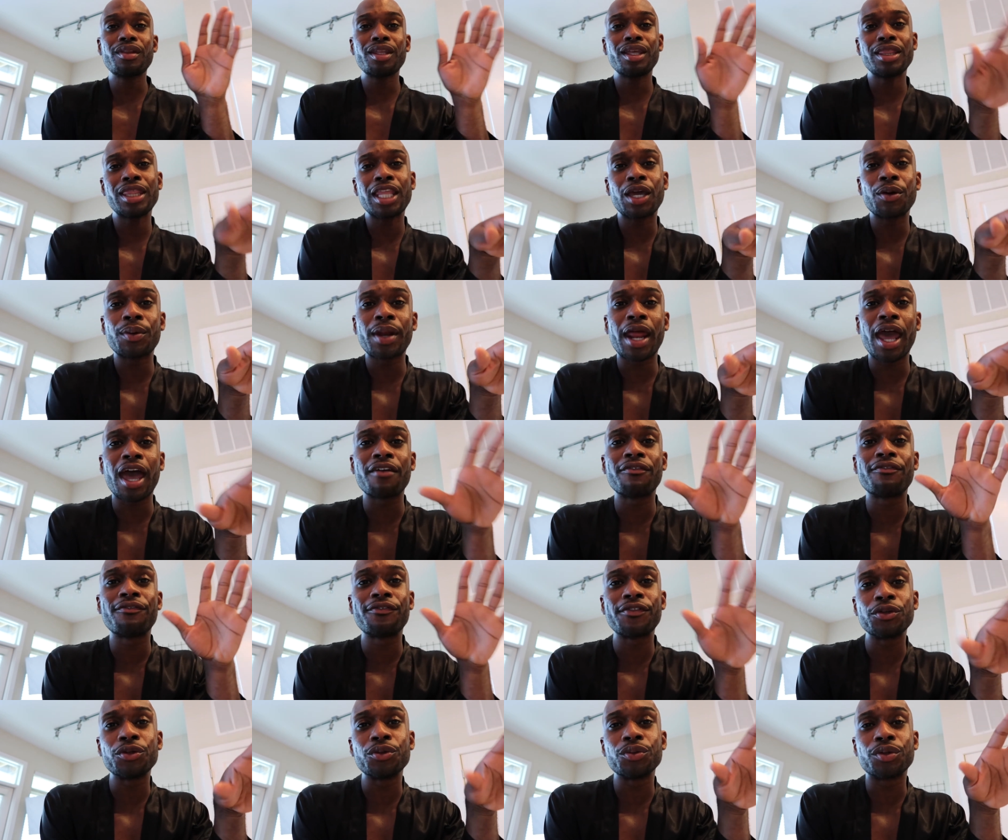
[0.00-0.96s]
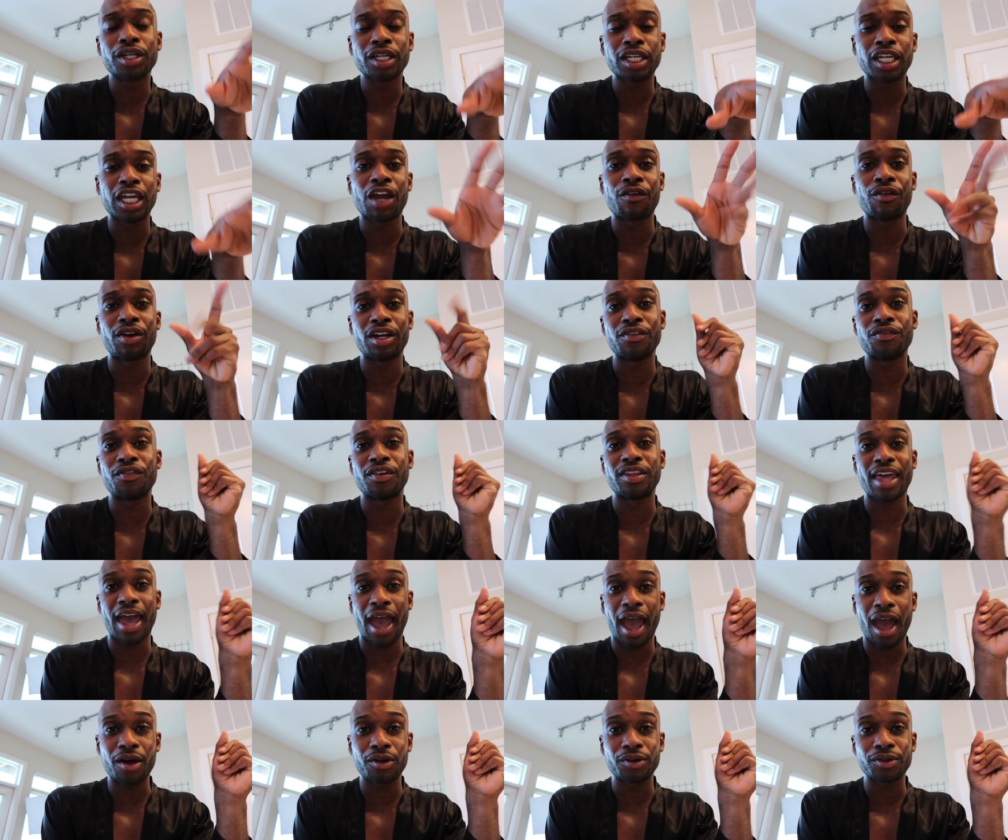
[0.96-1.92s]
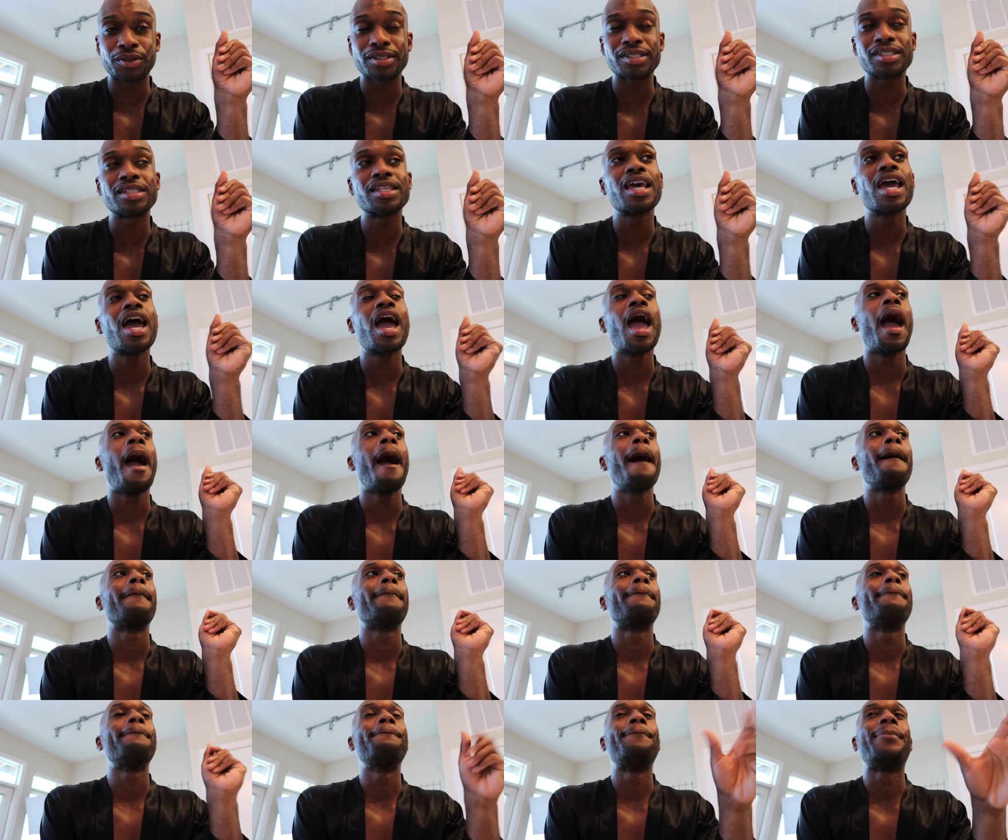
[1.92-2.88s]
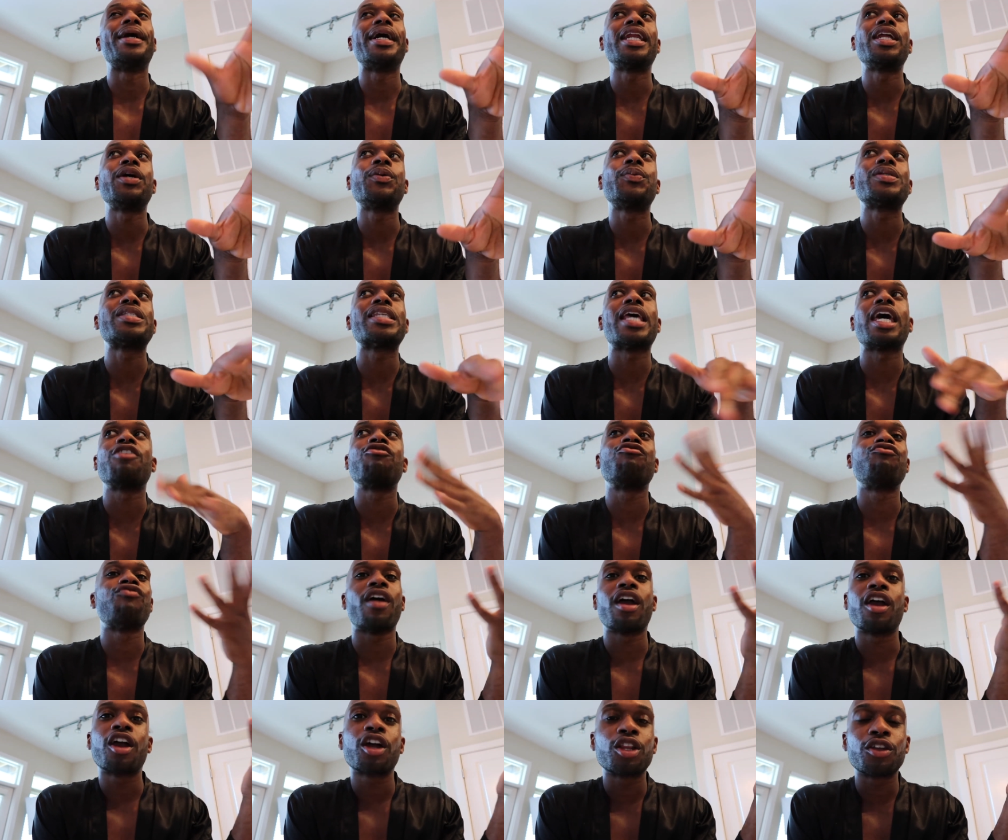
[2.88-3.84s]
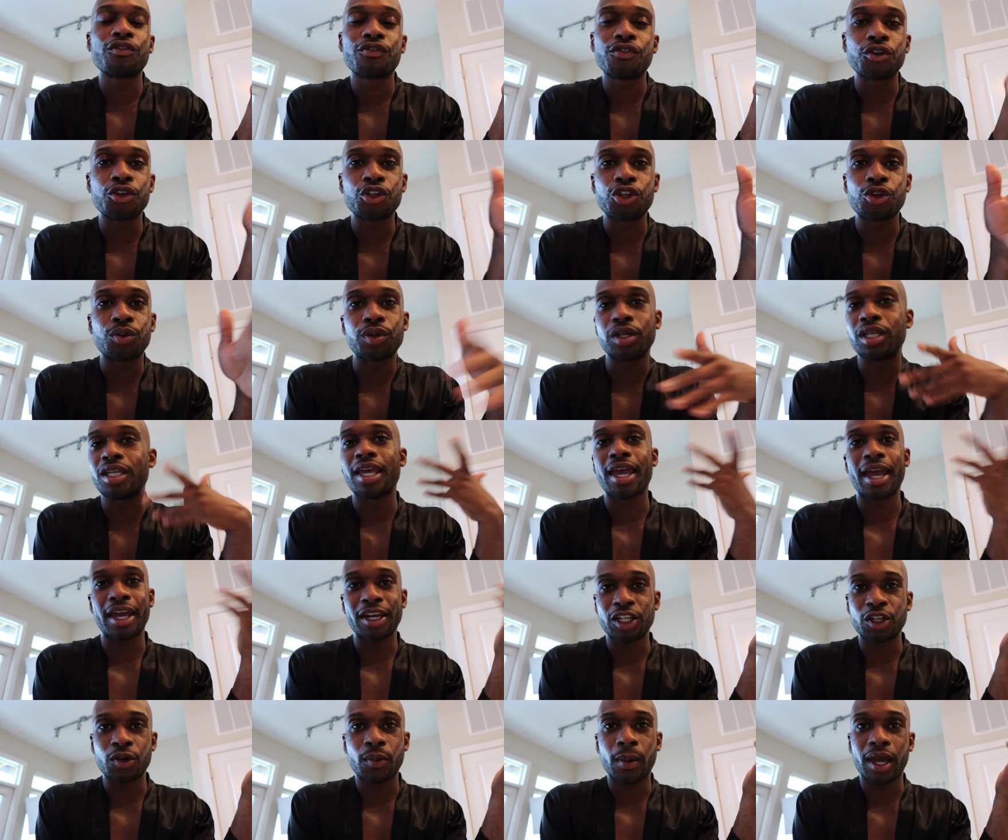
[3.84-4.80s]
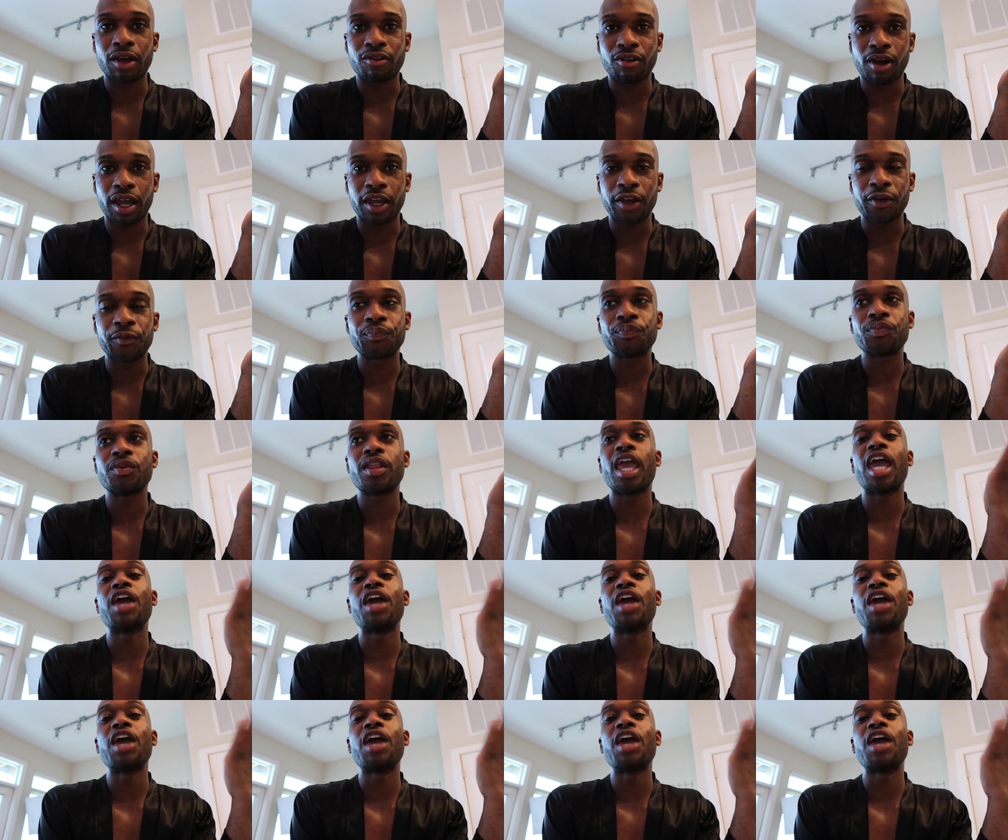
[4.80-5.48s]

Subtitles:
They would have food cooking already for the house, but it was like regular food you would eat anyway, right?